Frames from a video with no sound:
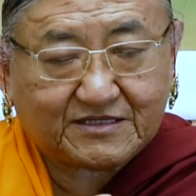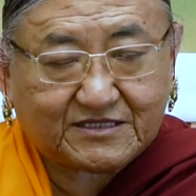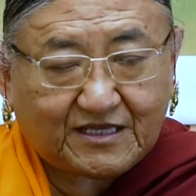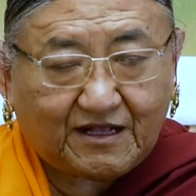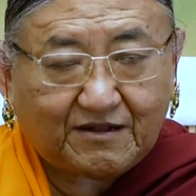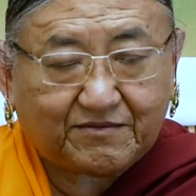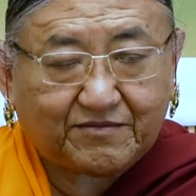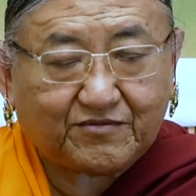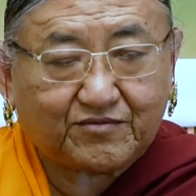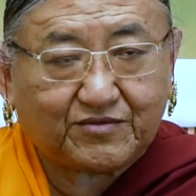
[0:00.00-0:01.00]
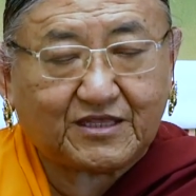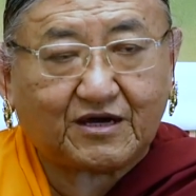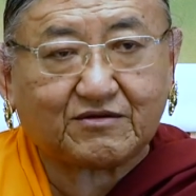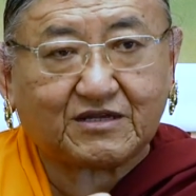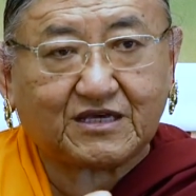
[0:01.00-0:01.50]
self
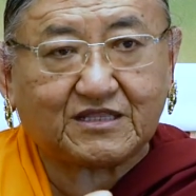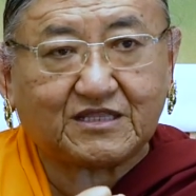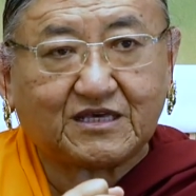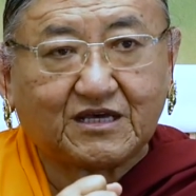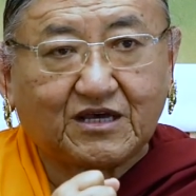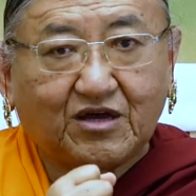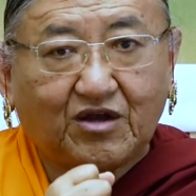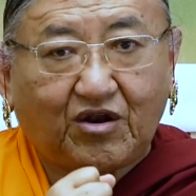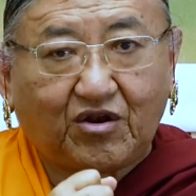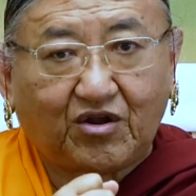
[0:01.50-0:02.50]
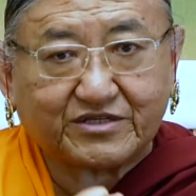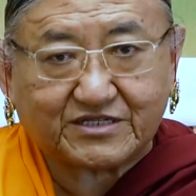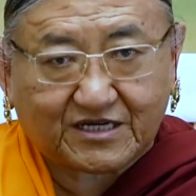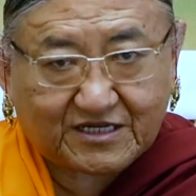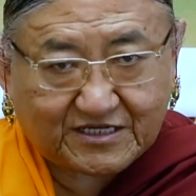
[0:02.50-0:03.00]
without any
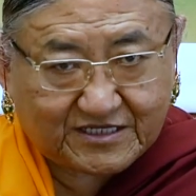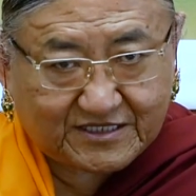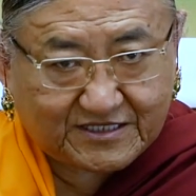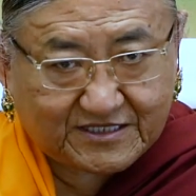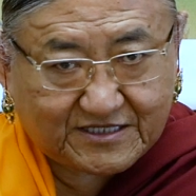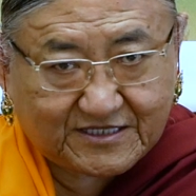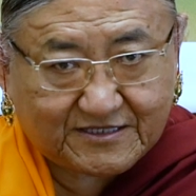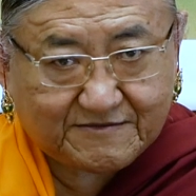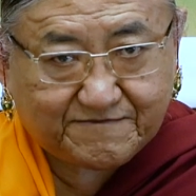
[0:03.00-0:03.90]
logical reasons.